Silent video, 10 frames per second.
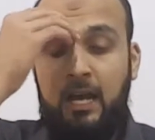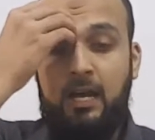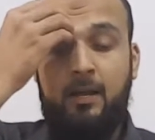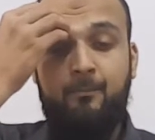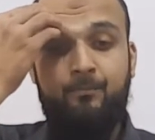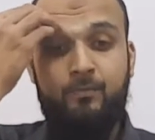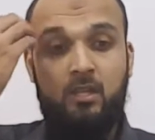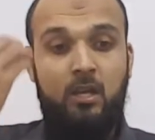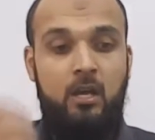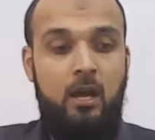
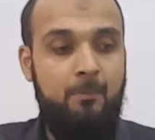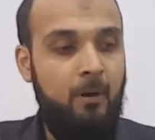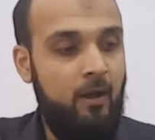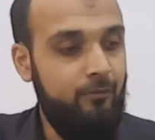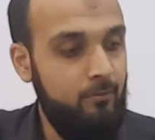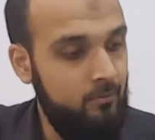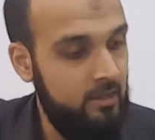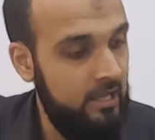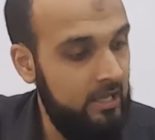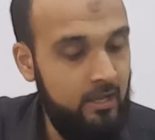Apart from
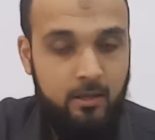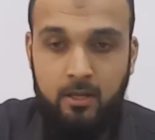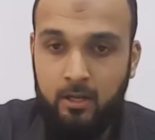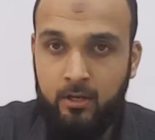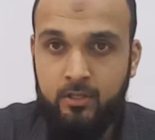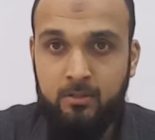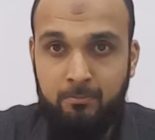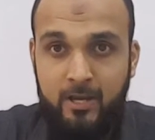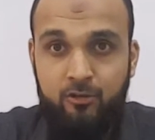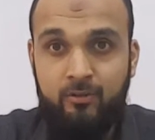the
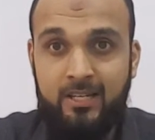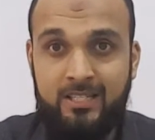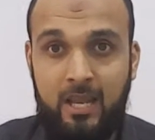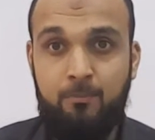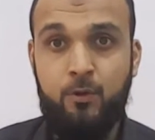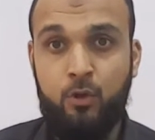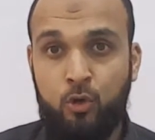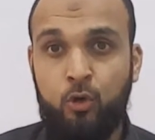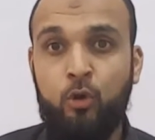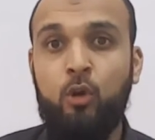measuring tape, you
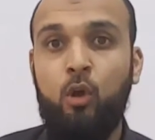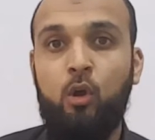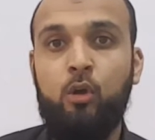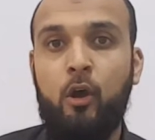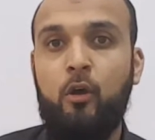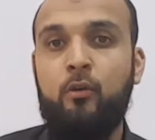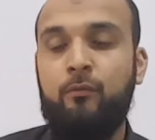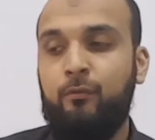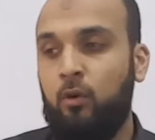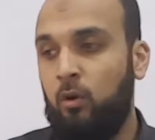could go
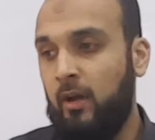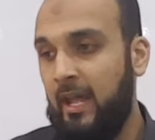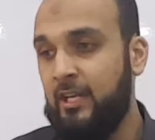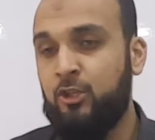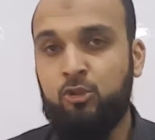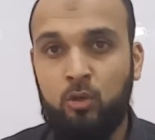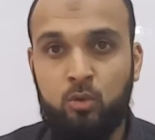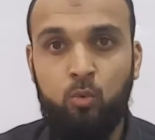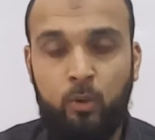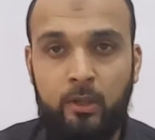for a
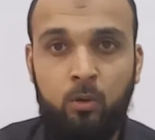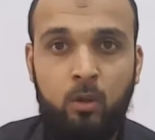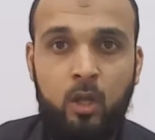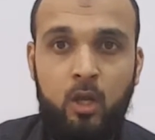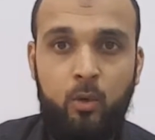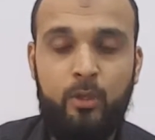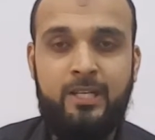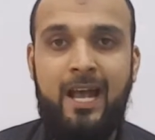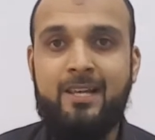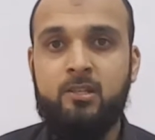trundle wheel, which
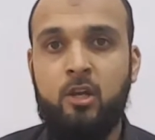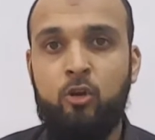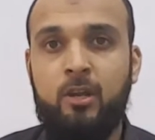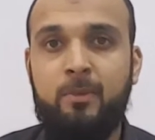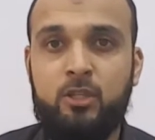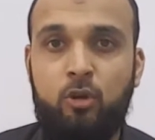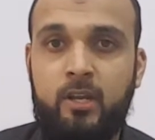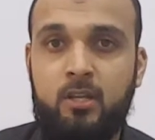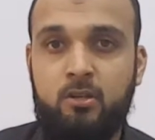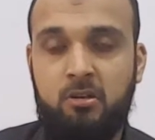has no limits on
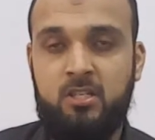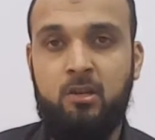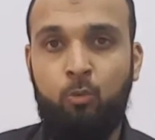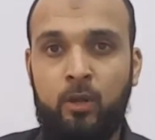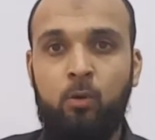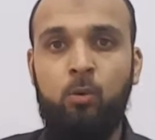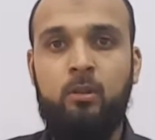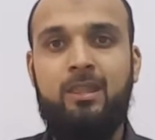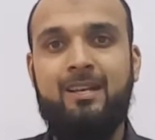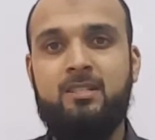it. So it's a
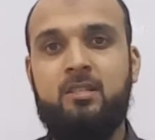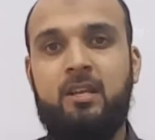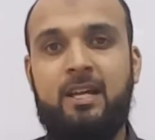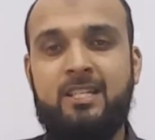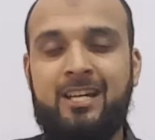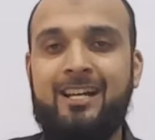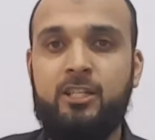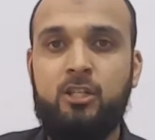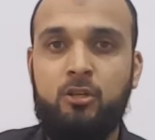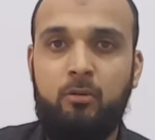wheel that's
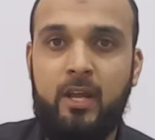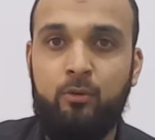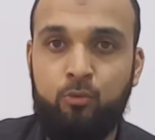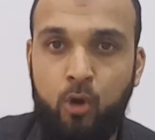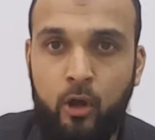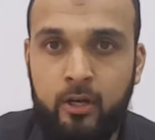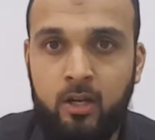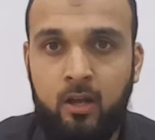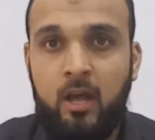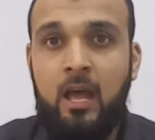attached to a
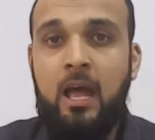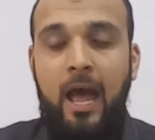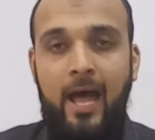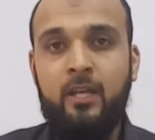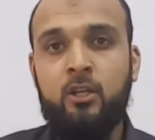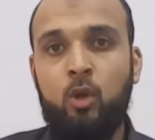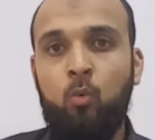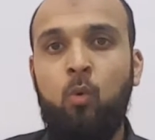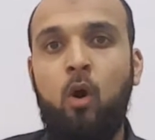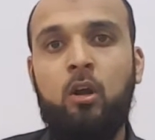rod, and you
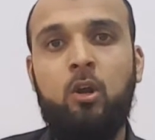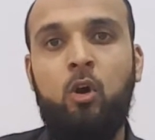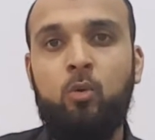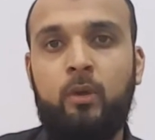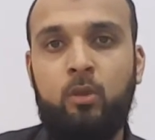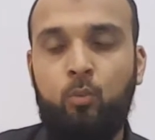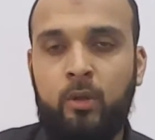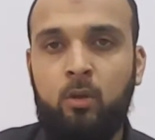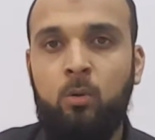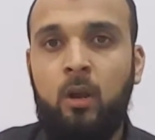walk along with the
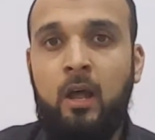wheel